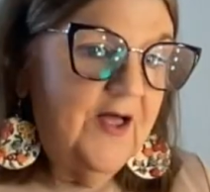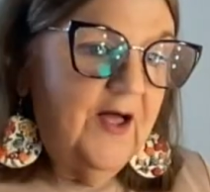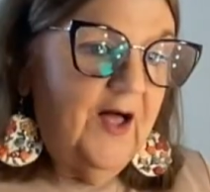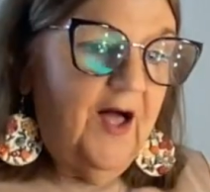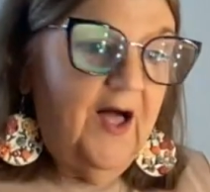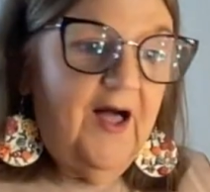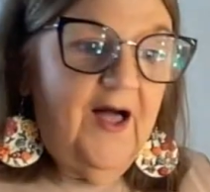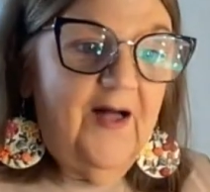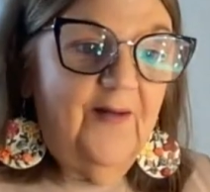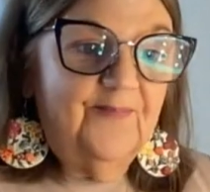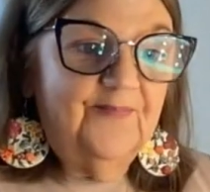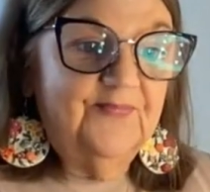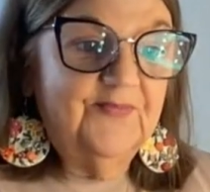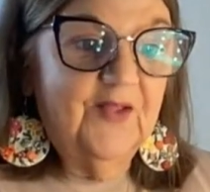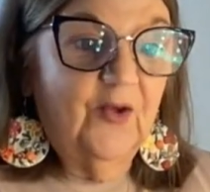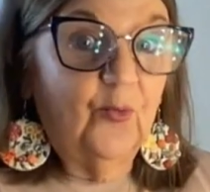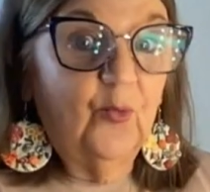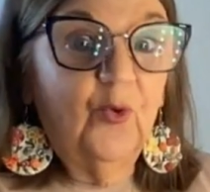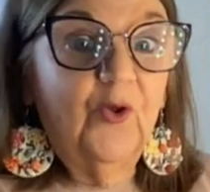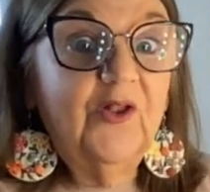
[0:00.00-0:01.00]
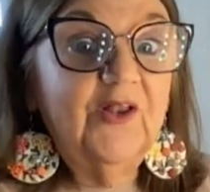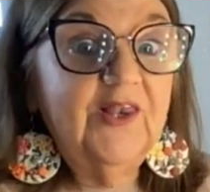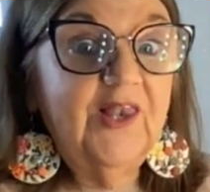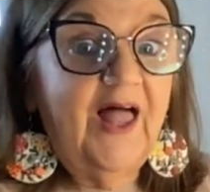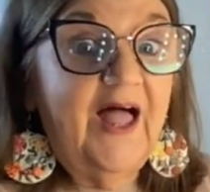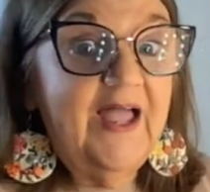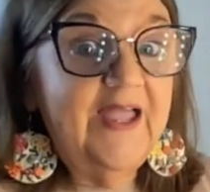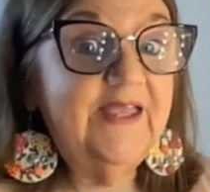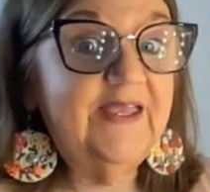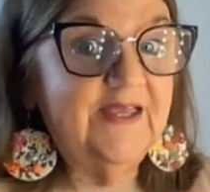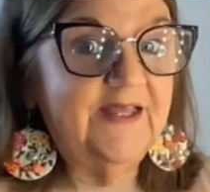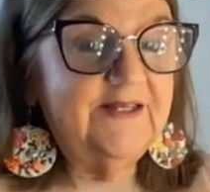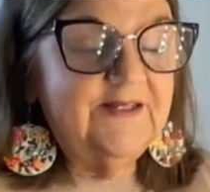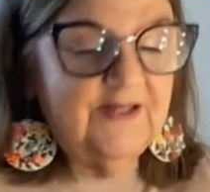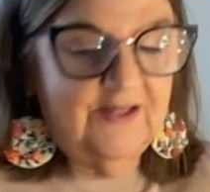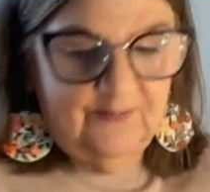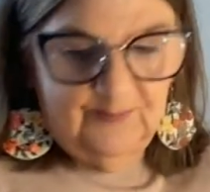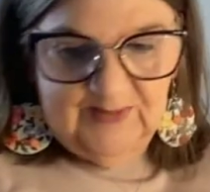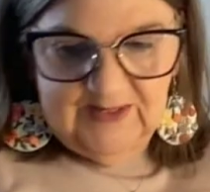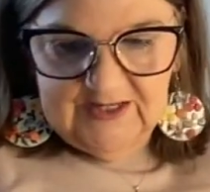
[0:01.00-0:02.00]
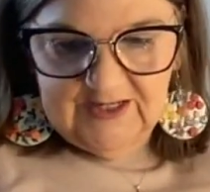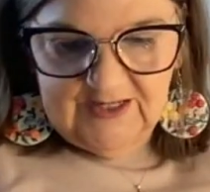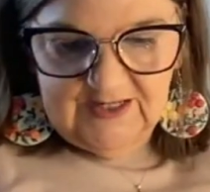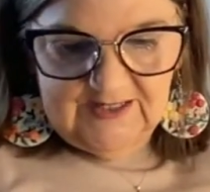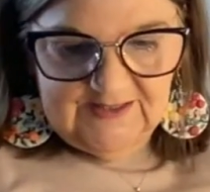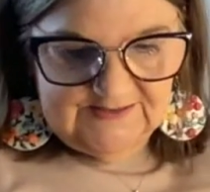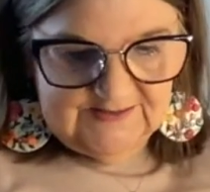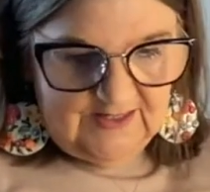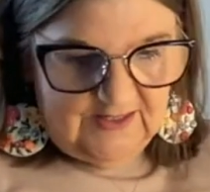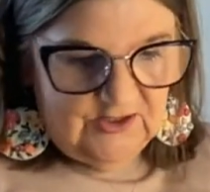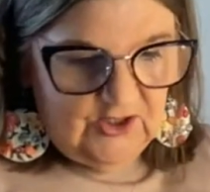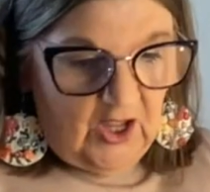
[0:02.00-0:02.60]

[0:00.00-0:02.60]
will like it because